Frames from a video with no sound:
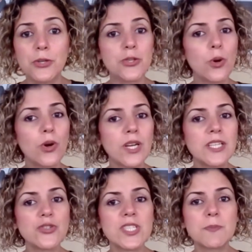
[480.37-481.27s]
your total
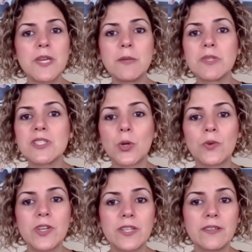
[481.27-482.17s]
interest payments
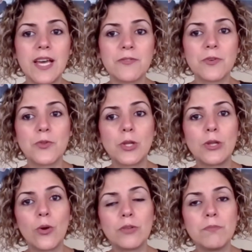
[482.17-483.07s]
over the life of the
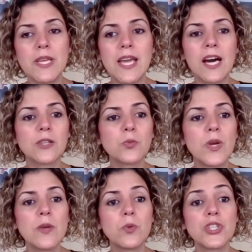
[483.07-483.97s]
loan may
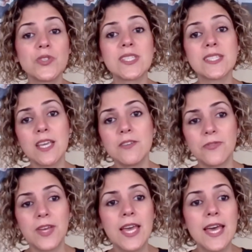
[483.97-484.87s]
outweigh what you
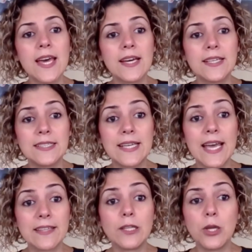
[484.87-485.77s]
save
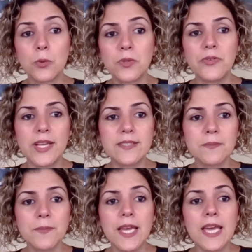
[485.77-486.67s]
at the lower
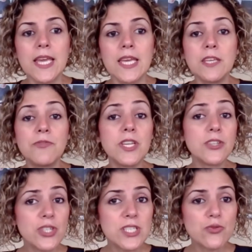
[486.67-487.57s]
rate. If
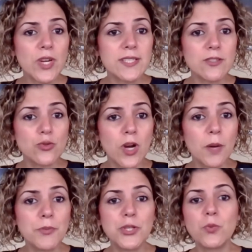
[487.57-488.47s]
interest rates
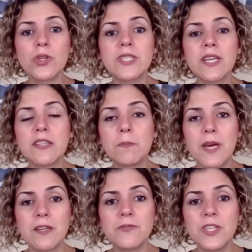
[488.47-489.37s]
drop, you won't get the
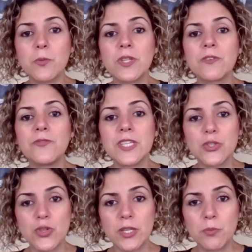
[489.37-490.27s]
benefit with a
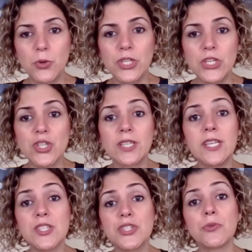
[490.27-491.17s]
fixed rate mortgage
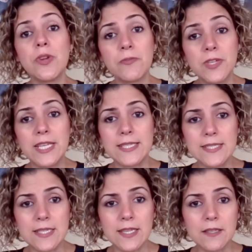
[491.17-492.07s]
unless you
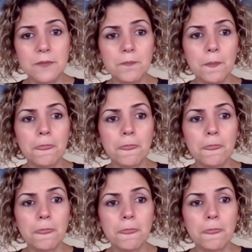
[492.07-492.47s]
refinance again.